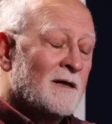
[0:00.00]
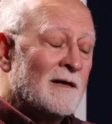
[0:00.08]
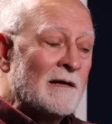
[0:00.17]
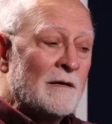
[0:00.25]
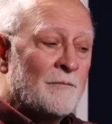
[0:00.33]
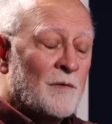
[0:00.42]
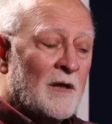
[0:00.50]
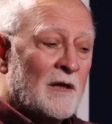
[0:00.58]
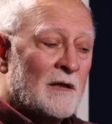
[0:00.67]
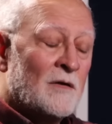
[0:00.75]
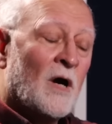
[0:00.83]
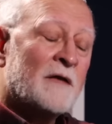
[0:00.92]
Now,
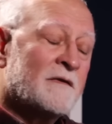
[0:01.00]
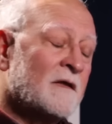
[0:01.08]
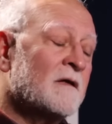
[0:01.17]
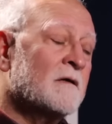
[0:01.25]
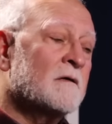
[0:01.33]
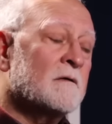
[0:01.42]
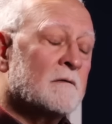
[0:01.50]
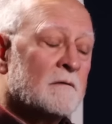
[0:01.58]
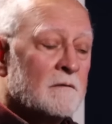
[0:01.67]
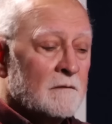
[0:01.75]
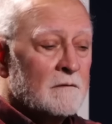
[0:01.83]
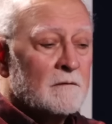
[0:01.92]
I think
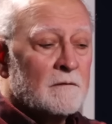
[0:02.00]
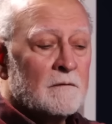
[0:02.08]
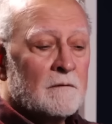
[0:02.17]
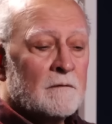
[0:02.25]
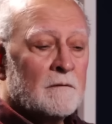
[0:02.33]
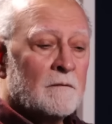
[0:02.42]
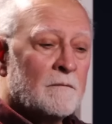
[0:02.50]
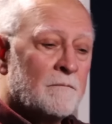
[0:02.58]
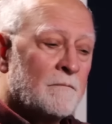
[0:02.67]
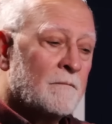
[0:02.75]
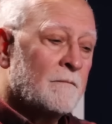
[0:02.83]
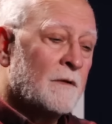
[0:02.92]

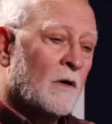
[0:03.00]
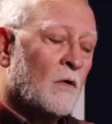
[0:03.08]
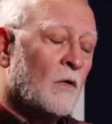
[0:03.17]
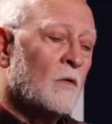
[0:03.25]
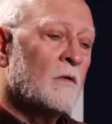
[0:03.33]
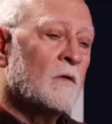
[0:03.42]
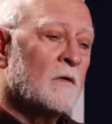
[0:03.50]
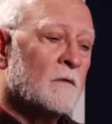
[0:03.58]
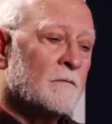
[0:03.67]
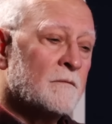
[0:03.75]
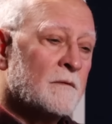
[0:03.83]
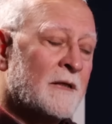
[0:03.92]
the whole
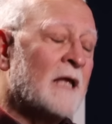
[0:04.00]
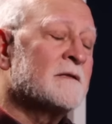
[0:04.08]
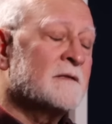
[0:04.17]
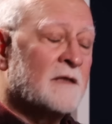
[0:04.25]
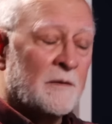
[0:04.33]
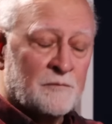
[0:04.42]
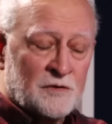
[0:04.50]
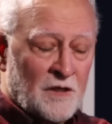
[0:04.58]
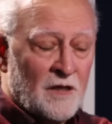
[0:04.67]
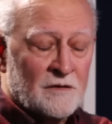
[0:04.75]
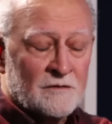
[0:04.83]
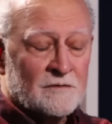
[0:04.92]
landscape
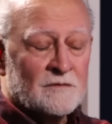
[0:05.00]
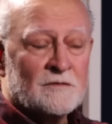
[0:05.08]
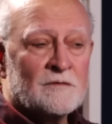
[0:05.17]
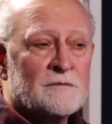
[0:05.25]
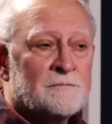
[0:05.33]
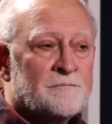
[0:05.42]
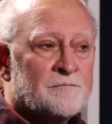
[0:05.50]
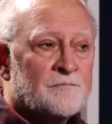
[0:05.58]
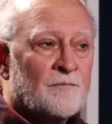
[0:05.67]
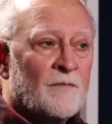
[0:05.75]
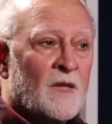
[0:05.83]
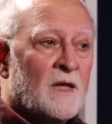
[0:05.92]
changed,
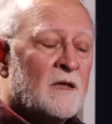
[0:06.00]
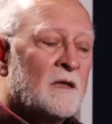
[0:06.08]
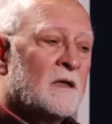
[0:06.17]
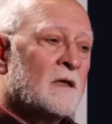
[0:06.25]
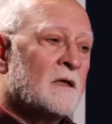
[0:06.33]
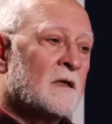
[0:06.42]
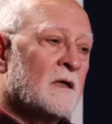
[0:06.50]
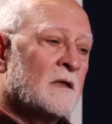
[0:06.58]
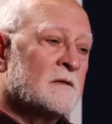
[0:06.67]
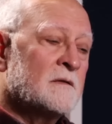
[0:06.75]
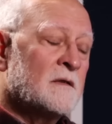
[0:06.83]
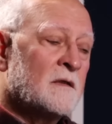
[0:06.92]

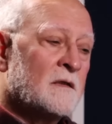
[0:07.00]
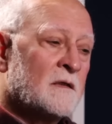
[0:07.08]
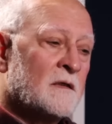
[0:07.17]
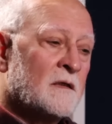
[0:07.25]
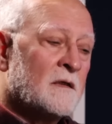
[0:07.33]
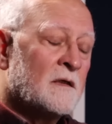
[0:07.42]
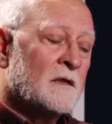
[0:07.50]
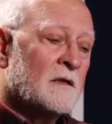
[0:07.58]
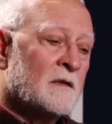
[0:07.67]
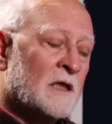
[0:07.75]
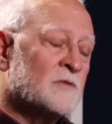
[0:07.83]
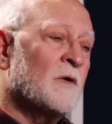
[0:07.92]
and
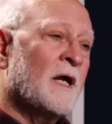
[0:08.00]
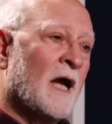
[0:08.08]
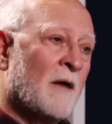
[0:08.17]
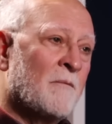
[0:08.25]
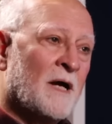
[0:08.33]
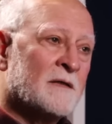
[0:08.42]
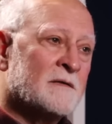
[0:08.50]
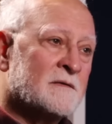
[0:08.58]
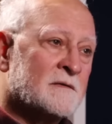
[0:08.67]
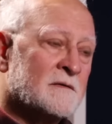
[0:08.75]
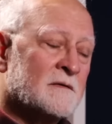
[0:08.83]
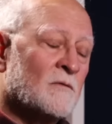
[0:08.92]
that's why
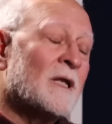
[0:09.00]
Hamas,